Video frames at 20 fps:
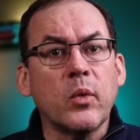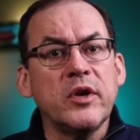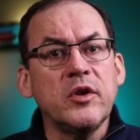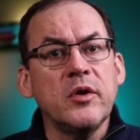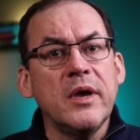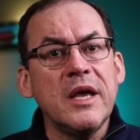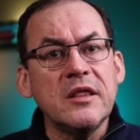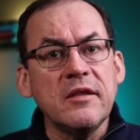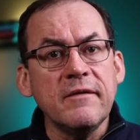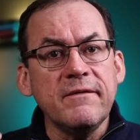when
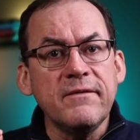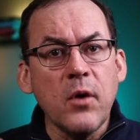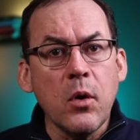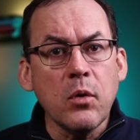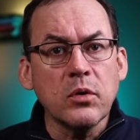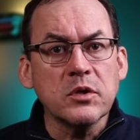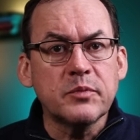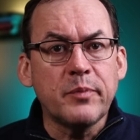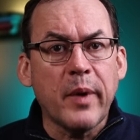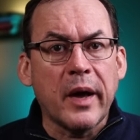you hit the
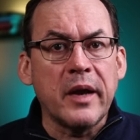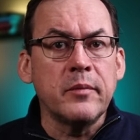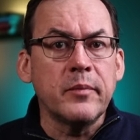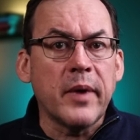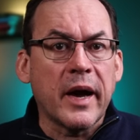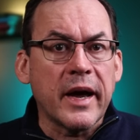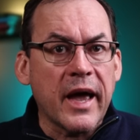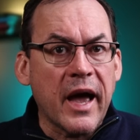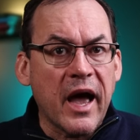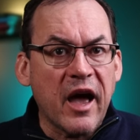focus button
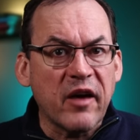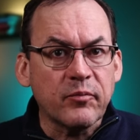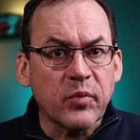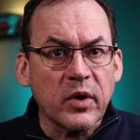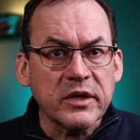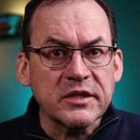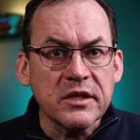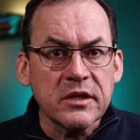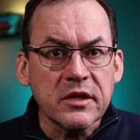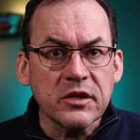by half
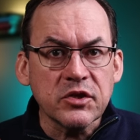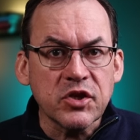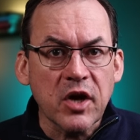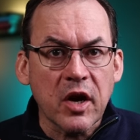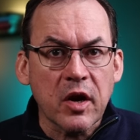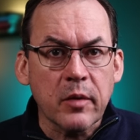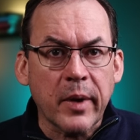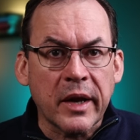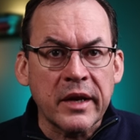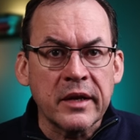pressing the
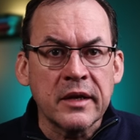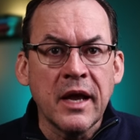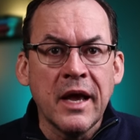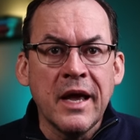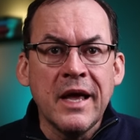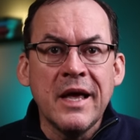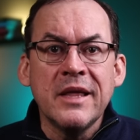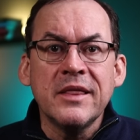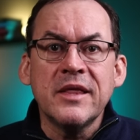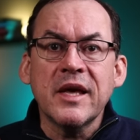shutter button,
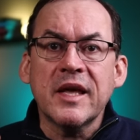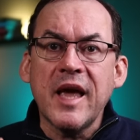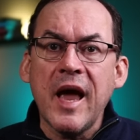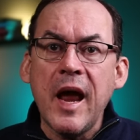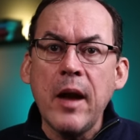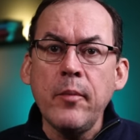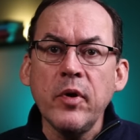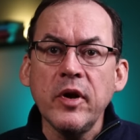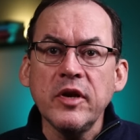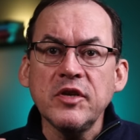the
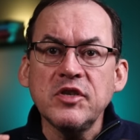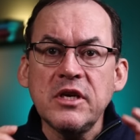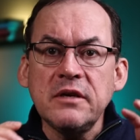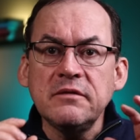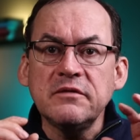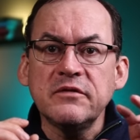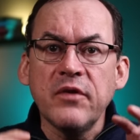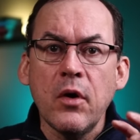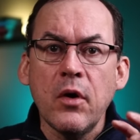camera achieves